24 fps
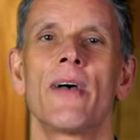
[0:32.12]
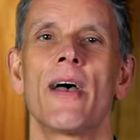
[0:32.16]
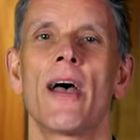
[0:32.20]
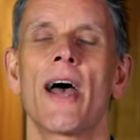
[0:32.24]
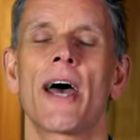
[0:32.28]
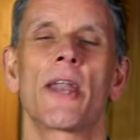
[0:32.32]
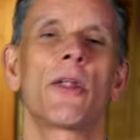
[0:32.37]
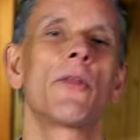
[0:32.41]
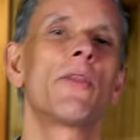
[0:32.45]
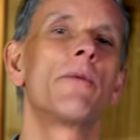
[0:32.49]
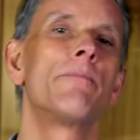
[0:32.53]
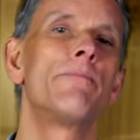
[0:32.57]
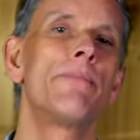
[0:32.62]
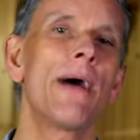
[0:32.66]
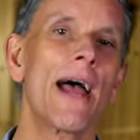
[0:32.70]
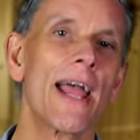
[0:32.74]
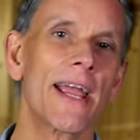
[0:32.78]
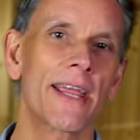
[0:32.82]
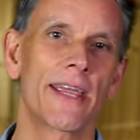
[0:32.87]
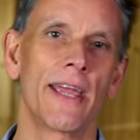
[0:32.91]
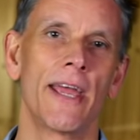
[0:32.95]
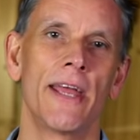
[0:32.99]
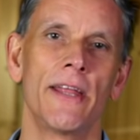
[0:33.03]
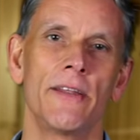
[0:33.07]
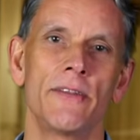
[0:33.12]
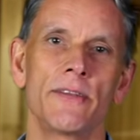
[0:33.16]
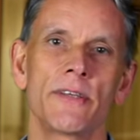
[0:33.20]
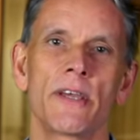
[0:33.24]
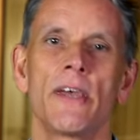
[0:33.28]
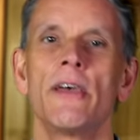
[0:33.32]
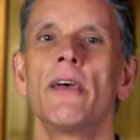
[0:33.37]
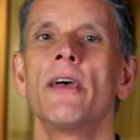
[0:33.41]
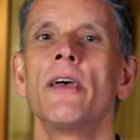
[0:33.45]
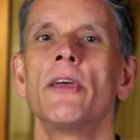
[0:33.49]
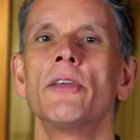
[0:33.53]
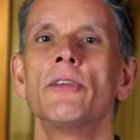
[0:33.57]
and on the back end,
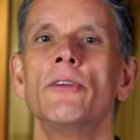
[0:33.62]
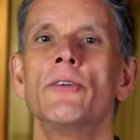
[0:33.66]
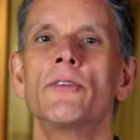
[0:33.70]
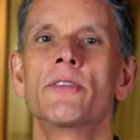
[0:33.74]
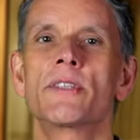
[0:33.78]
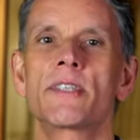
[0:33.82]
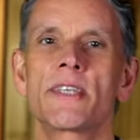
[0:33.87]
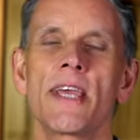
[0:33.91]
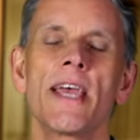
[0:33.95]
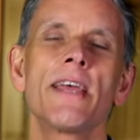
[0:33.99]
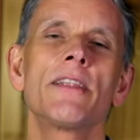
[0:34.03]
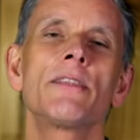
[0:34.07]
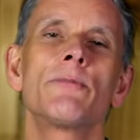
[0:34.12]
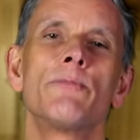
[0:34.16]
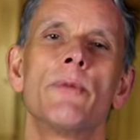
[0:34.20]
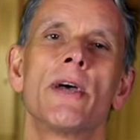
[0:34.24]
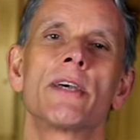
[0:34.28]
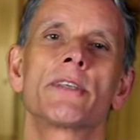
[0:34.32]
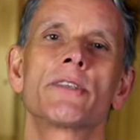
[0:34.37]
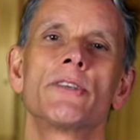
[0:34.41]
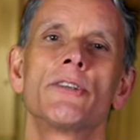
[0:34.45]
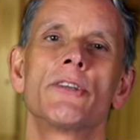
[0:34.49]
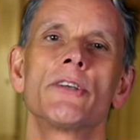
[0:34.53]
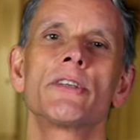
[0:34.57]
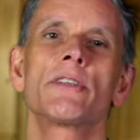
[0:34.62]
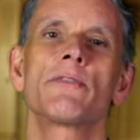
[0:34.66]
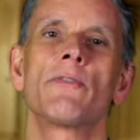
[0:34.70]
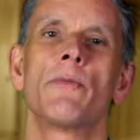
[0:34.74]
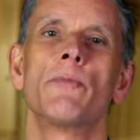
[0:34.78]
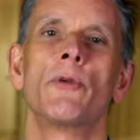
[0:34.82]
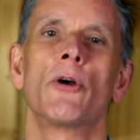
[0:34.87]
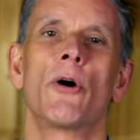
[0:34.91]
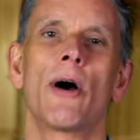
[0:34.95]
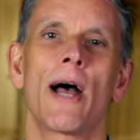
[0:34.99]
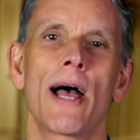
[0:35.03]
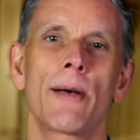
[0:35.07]
you send messages from
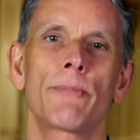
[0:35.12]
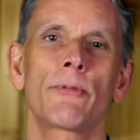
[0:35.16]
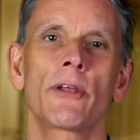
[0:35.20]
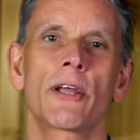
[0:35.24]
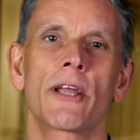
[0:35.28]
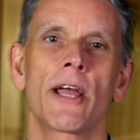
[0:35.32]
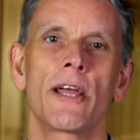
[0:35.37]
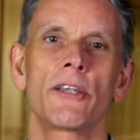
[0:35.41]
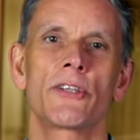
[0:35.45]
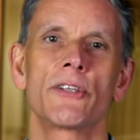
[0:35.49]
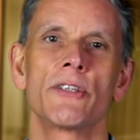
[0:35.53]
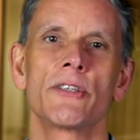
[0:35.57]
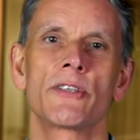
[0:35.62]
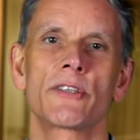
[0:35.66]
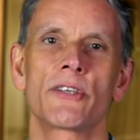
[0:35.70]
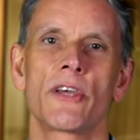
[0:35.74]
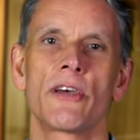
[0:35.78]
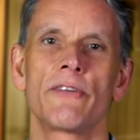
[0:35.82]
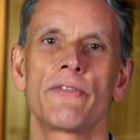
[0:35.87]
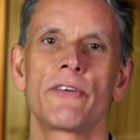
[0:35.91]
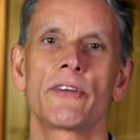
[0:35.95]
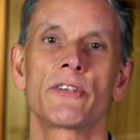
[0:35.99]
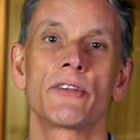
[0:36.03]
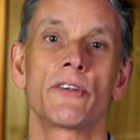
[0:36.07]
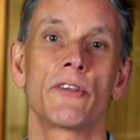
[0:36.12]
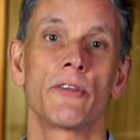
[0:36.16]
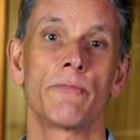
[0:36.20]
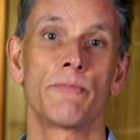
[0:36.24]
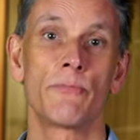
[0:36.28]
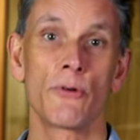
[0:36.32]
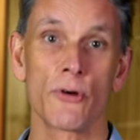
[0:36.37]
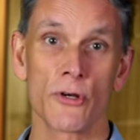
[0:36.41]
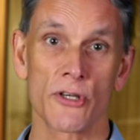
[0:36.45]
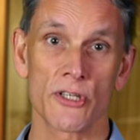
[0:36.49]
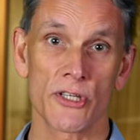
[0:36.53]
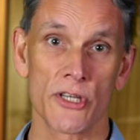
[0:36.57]
your application server to the
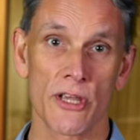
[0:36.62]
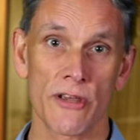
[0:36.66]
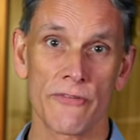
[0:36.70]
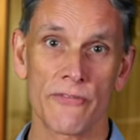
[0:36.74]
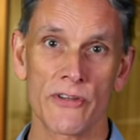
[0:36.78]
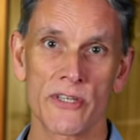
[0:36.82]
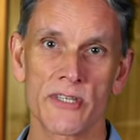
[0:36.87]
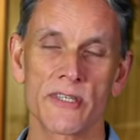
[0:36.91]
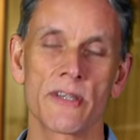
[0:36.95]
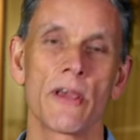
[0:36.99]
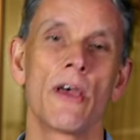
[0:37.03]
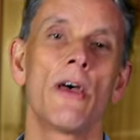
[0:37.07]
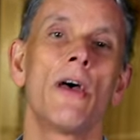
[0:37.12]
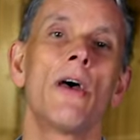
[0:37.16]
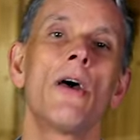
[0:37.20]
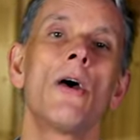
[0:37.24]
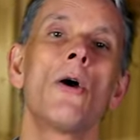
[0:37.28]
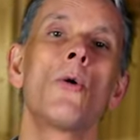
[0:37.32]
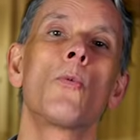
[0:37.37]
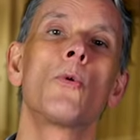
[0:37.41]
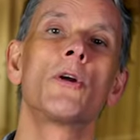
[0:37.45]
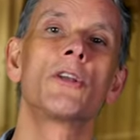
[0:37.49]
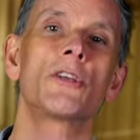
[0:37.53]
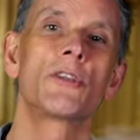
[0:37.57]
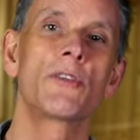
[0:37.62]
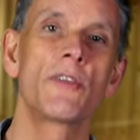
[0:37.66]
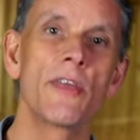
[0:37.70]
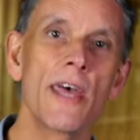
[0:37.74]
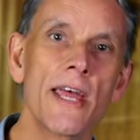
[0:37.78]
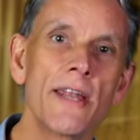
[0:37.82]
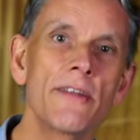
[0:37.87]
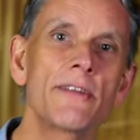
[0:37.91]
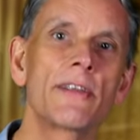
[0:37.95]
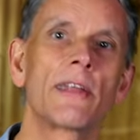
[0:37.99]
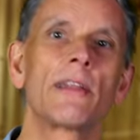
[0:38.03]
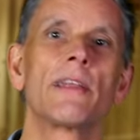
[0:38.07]
push service, which
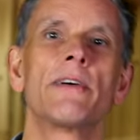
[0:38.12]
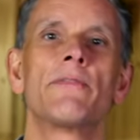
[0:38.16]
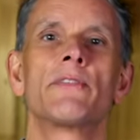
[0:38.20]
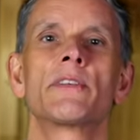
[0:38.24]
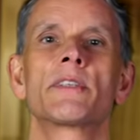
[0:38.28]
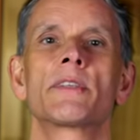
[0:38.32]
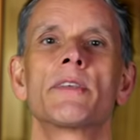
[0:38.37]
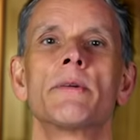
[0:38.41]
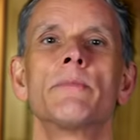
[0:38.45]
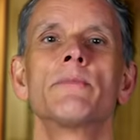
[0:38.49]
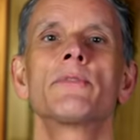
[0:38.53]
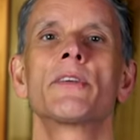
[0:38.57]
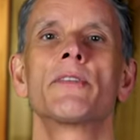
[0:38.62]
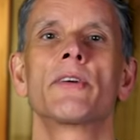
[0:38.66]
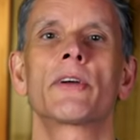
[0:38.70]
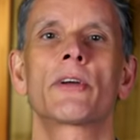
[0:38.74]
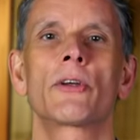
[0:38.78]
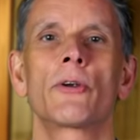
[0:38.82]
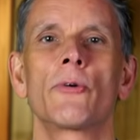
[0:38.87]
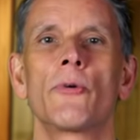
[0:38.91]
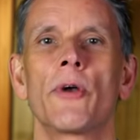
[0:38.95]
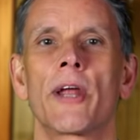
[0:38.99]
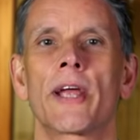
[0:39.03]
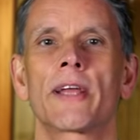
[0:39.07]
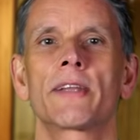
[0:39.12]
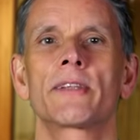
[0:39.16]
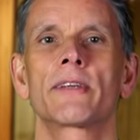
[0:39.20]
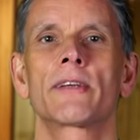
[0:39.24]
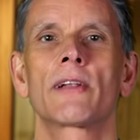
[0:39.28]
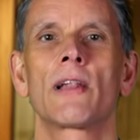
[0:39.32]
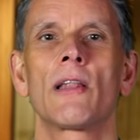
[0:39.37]
then delivers them to the correct